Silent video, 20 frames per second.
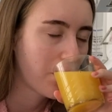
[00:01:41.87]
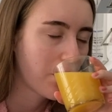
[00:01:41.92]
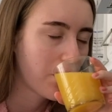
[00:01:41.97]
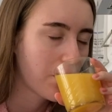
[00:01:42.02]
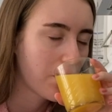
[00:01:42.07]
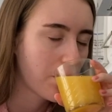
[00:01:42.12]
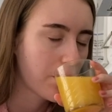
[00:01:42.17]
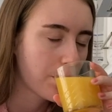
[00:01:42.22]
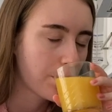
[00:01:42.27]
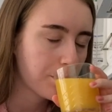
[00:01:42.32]

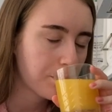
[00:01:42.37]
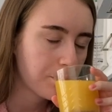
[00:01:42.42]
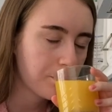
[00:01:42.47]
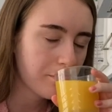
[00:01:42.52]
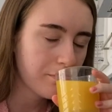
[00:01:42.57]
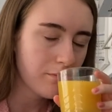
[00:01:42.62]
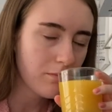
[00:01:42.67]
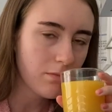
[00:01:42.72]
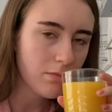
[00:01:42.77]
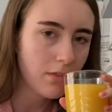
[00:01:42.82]

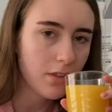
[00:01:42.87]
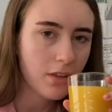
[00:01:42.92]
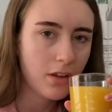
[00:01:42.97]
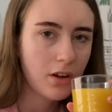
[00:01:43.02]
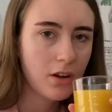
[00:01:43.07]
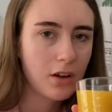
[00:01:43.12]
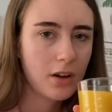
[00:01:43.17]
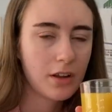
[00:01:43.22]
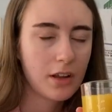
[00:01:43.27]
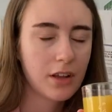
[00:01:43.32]

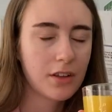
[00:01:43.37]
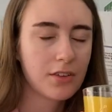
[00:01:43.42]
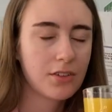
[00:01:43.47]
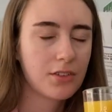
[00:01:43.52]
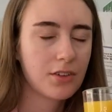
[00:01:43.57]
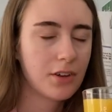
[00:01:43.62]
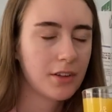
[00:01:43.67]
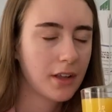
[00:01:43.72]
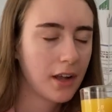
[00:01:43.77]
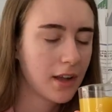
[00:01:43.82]
Oh, that is
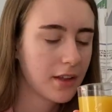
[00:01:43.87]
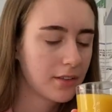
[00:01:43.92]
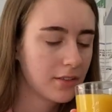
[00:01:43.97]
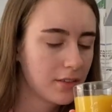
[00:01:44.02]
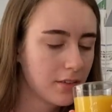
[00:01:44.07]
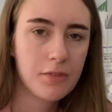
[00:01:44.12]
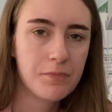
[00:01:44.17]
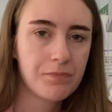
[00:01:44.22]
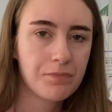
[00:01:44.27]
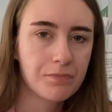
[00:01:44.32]
so
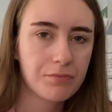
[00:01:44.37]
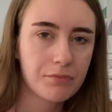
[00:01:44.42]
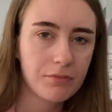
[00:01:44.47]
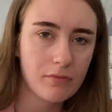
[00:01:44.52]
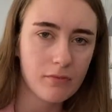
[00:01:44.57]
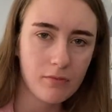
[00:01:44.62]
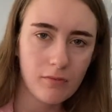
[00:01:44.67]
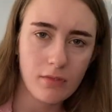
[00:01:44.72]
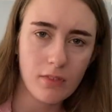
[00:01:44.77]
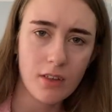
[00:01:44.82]
nice.
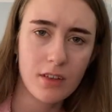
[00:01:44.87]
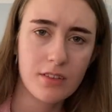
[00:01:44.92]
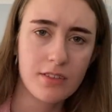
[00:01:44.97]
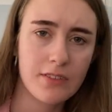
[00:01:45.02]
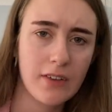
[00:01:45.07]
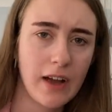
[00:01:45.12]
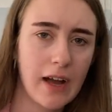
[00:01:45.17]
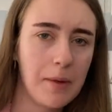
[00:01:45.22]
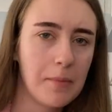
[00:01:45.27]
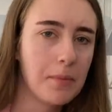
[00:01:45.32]

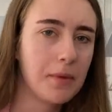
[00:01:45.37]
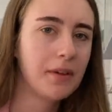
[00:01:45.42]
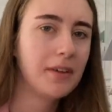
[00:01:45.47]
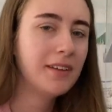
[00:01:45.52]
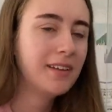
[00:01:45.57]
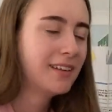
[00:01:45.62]
Damn.